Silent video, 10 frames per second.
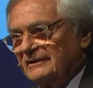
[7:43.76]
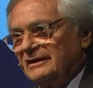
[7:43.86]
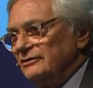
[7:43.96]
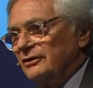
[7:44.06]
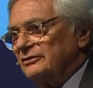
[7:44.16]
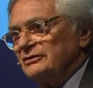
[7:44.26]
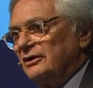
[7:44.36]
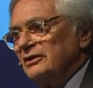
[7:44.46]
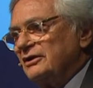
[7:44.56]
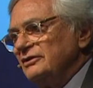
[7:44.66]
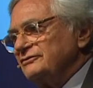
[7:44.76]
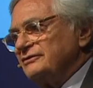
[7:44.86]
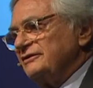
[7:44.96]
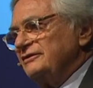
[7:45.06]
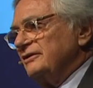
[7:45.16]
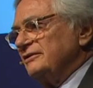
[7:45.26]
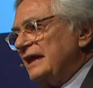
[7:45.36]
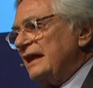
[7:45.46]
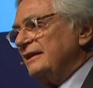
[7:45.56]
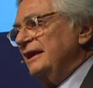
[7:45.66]
Not in all countries, you know,
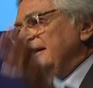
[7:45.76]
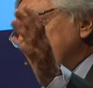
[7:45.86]
that